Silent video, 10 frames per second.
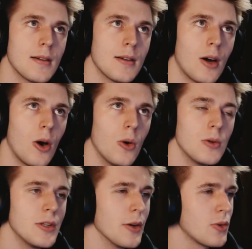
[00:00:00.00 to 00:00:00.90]
Hold
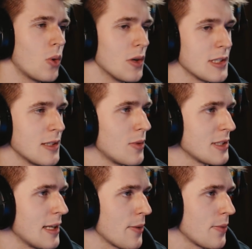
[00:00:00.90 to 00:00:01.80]
no quarter? What's
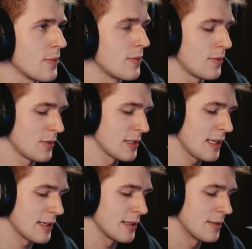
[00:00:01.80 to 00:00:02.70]
that?
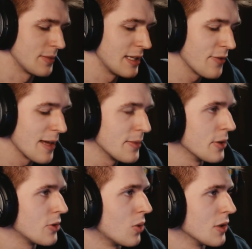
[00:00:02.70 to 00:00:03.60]
Give them no
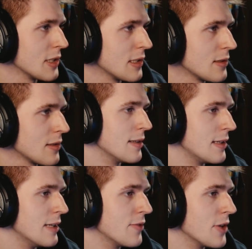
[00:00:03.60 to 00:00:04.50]
quarter?
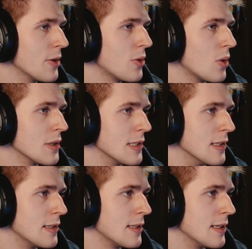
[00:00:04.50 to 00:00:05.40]
Give no quarter
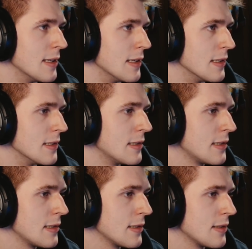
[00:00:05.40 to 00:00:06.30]

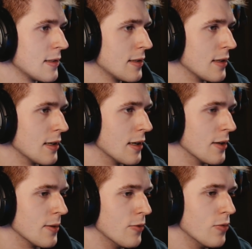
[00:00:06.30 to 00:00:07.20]
is
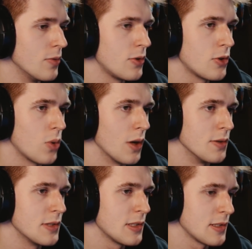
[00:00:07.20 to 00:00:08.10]
a
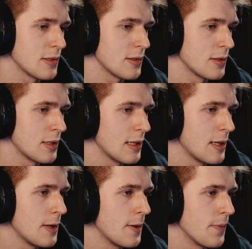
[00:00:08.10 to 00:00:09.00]
quote
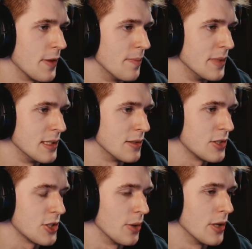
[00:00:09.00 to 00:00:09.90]
that means
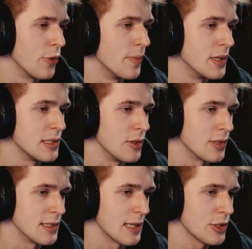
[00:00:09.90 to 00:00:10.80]
show no mercy or
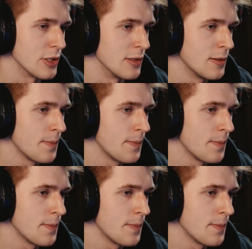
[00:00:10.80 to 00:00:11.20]
concession.